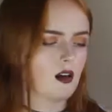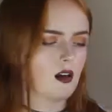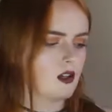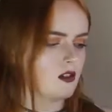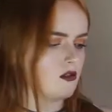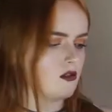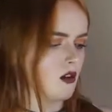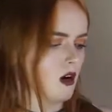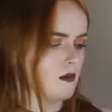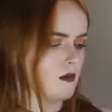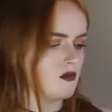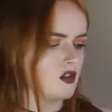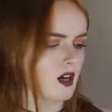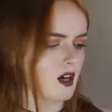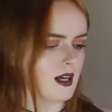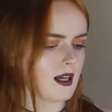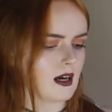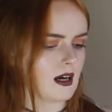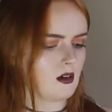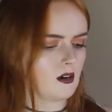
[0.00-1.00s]
So I'm
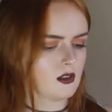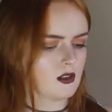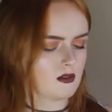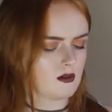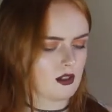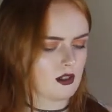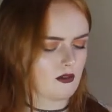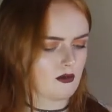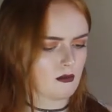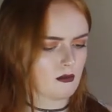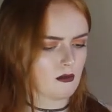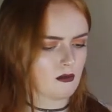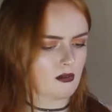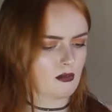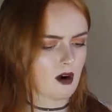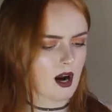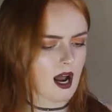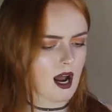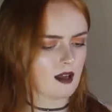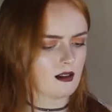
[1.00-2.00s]
trying out lots of different
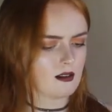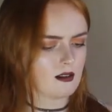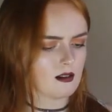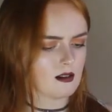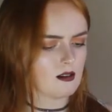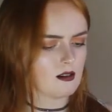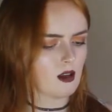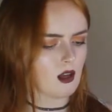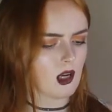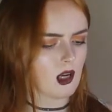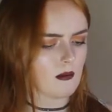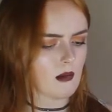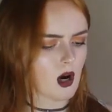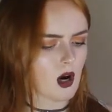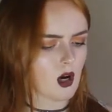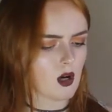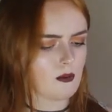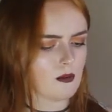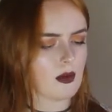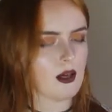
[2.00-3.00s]
brands, and I'm
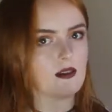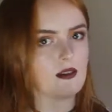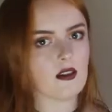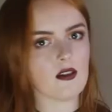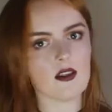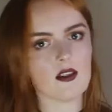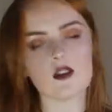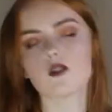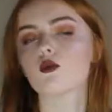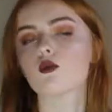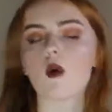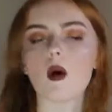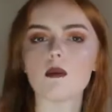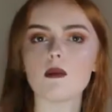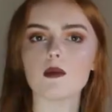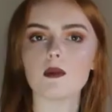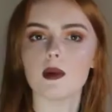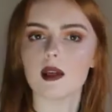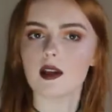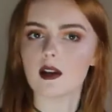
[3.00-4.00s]
hoping that this one
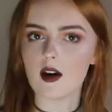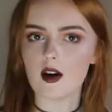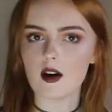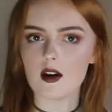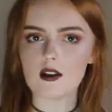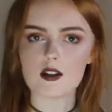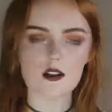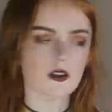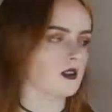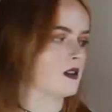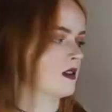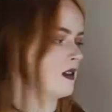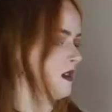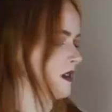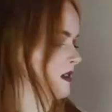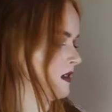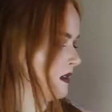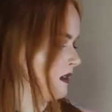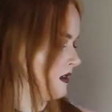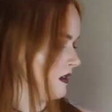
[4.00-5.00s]
will be good.
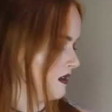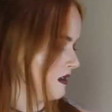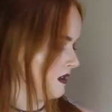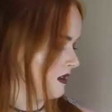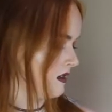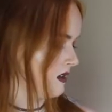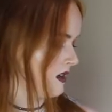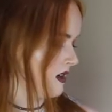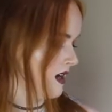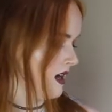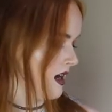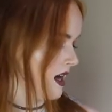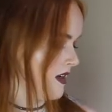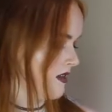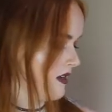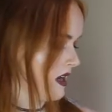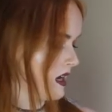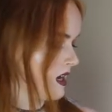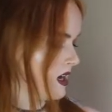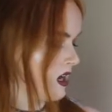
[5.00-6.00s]
And
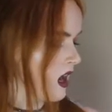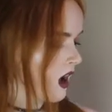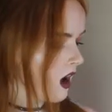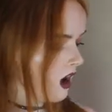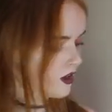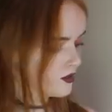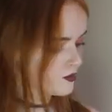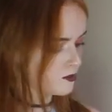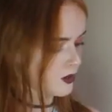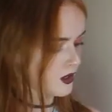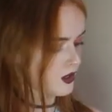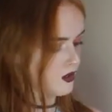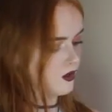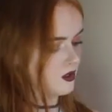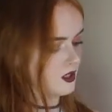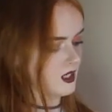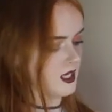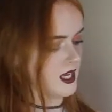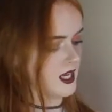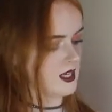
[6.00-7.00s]
then last but
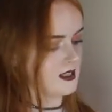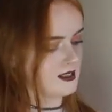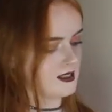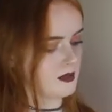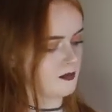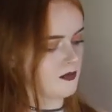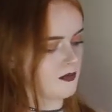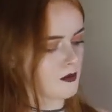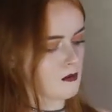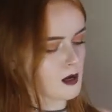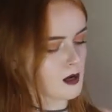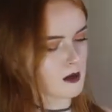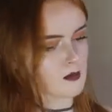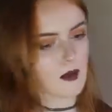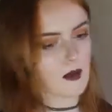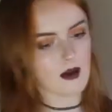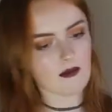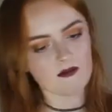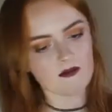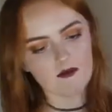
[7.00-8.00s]
not least, probably
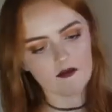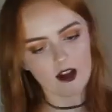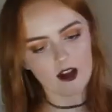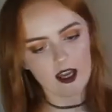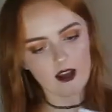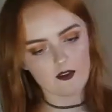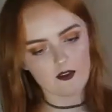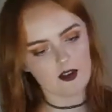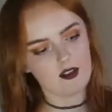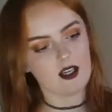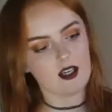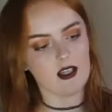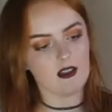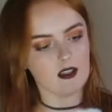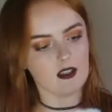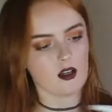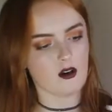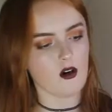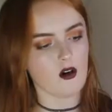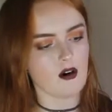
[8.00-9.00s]
my favourite
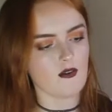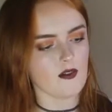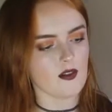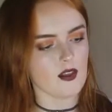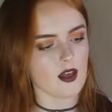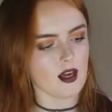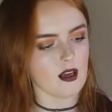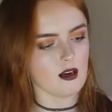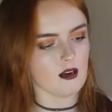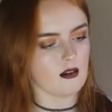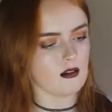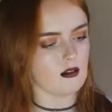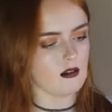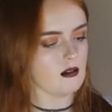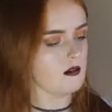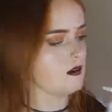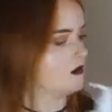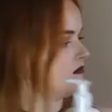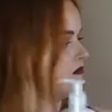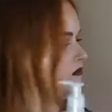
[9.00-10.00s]
things I got other than
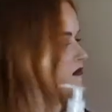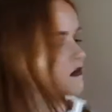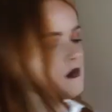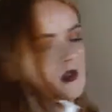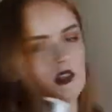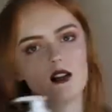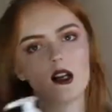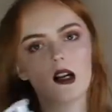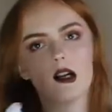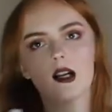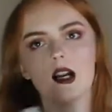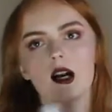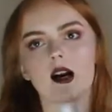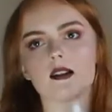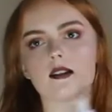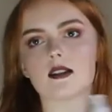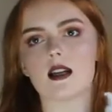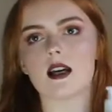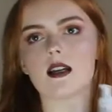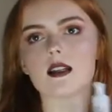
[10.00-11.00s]

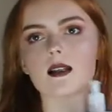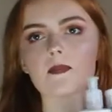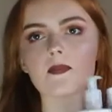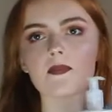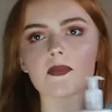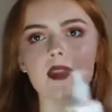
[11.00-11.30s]
sunglasses.